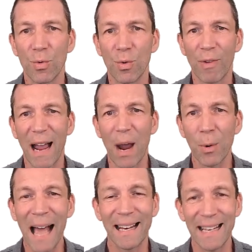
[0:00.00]
Right, I want
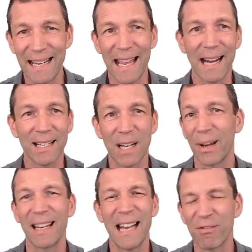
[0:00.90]
to add an index now.
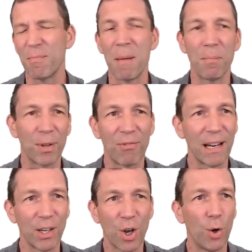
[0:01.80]
I can never remember the
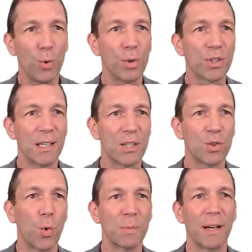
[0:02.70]
right code, so this is
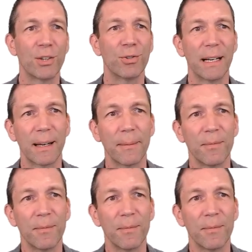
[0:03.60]
always my trick.